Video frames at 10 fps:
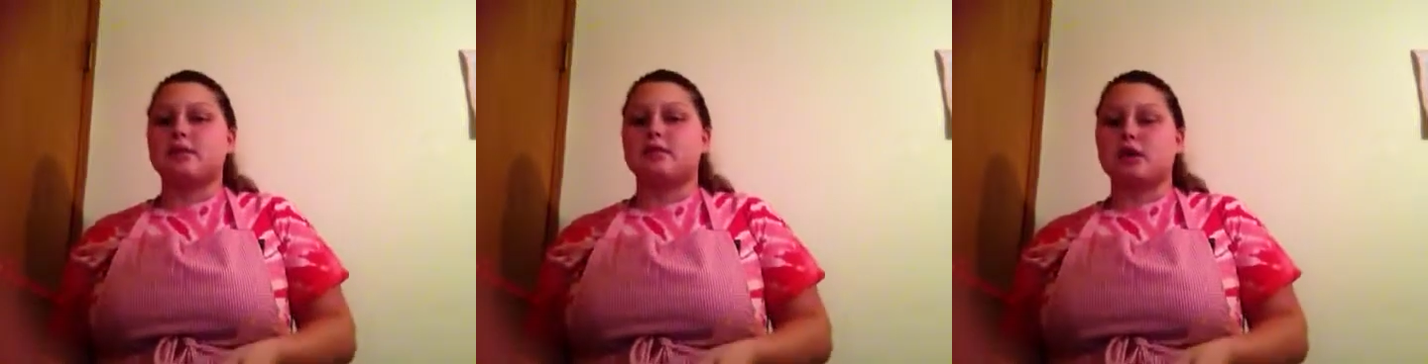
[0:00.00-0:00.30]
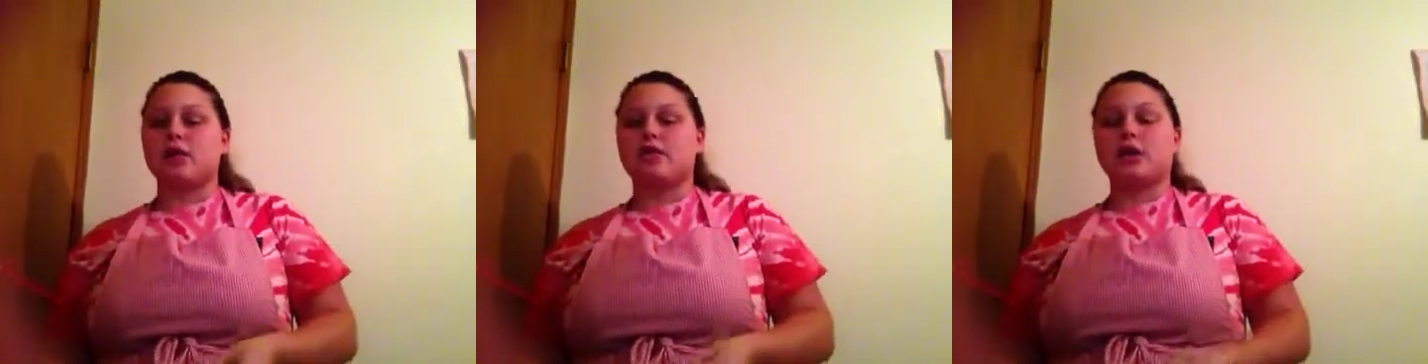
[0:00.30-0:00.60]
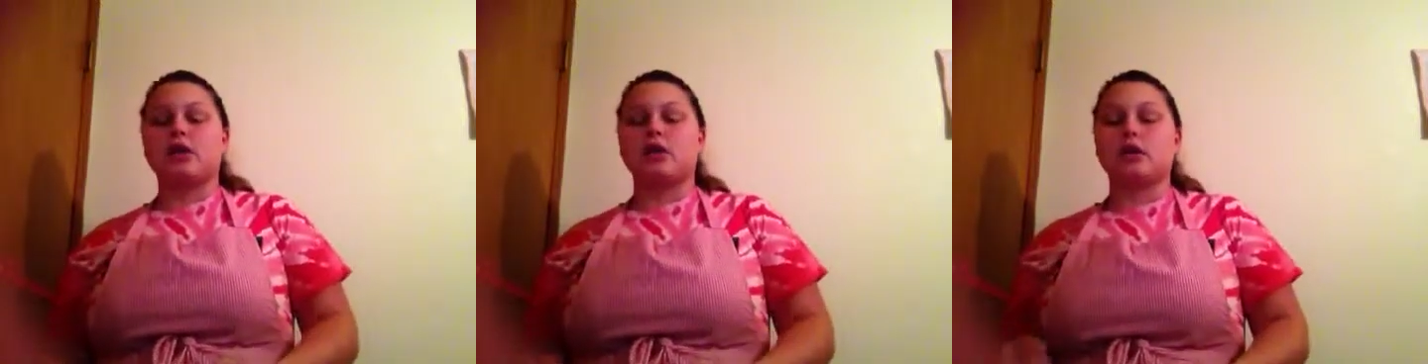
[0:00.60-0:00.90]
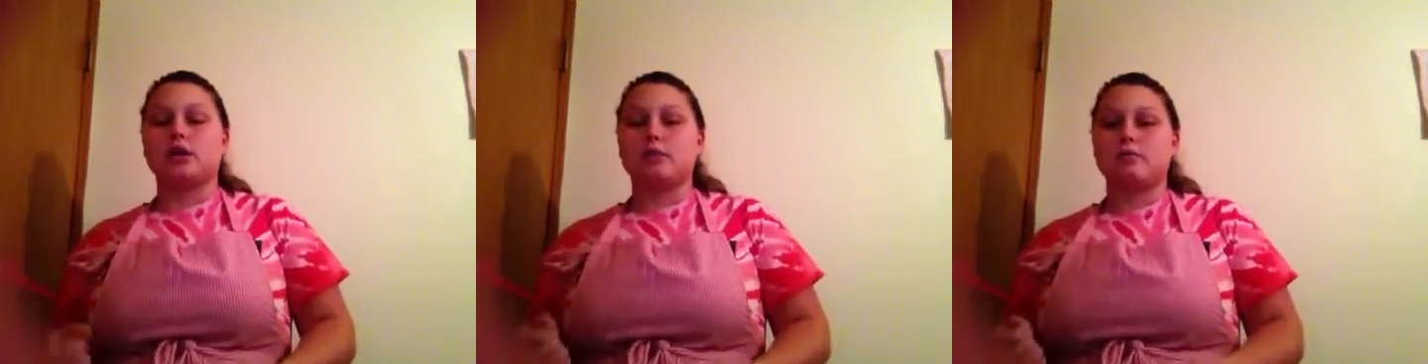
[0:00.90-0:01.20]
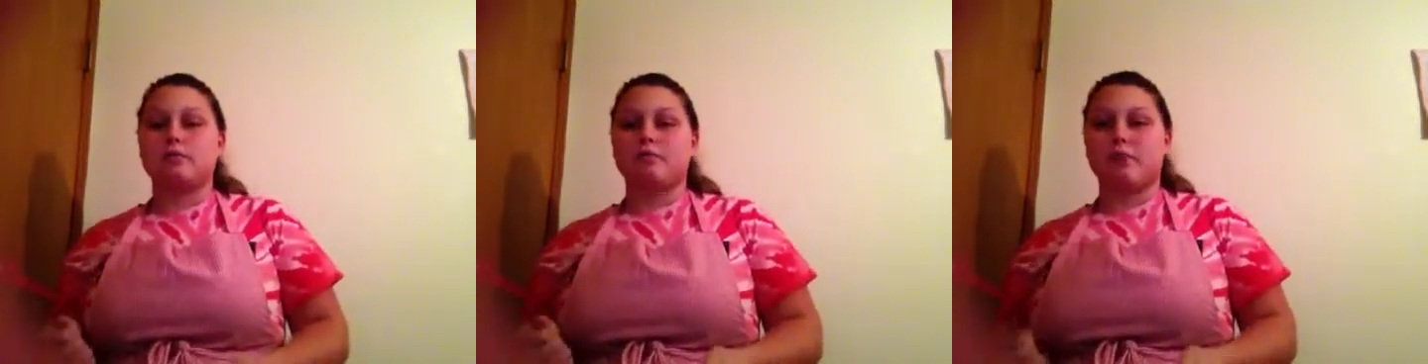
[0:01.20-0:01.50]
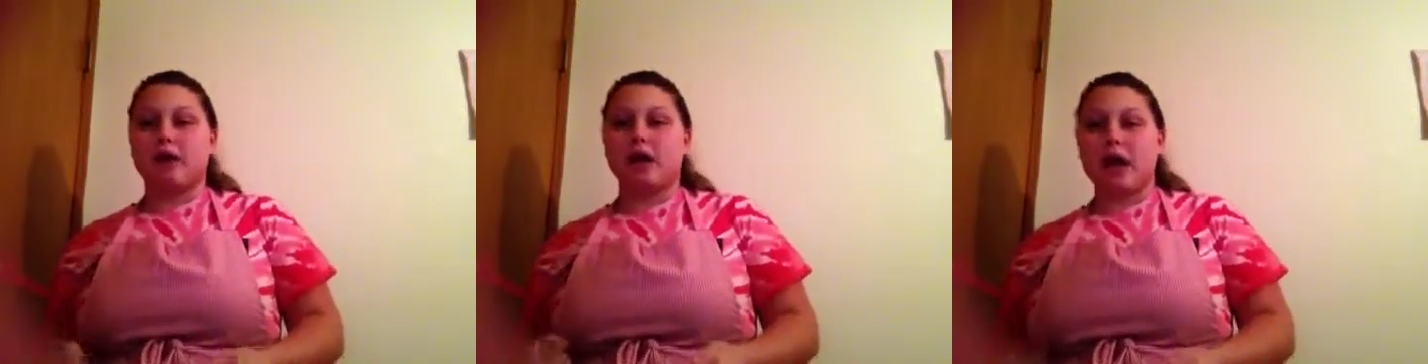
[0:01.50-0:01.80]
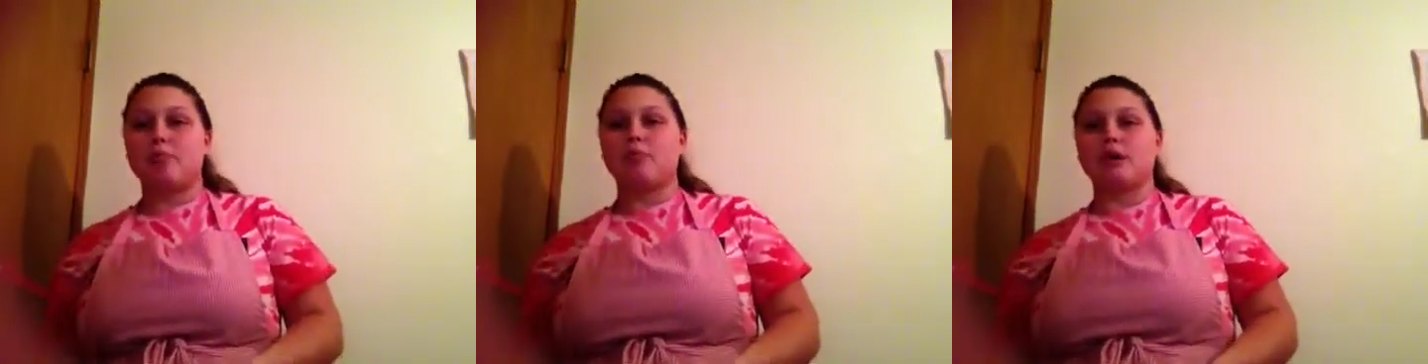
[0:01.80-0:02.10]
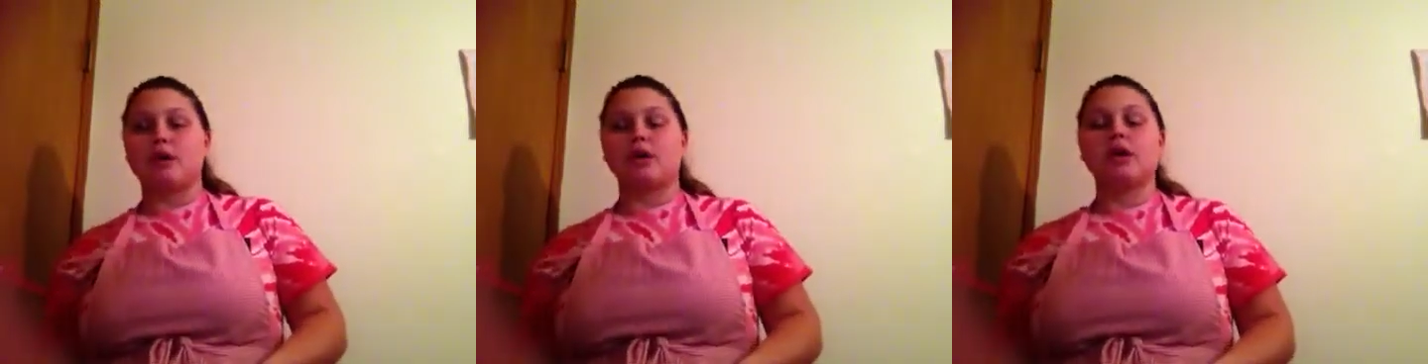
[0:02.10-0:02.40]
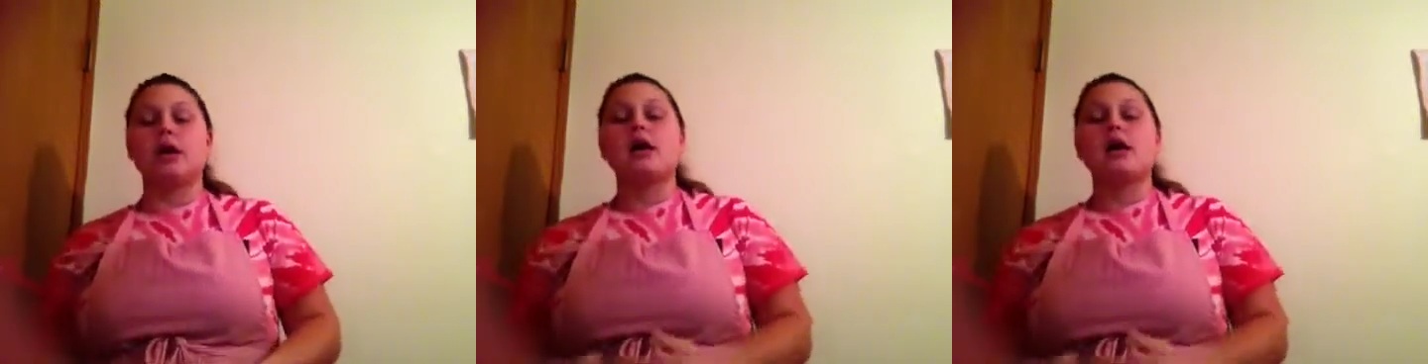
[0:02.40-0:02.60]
for a thicker, better apple butter.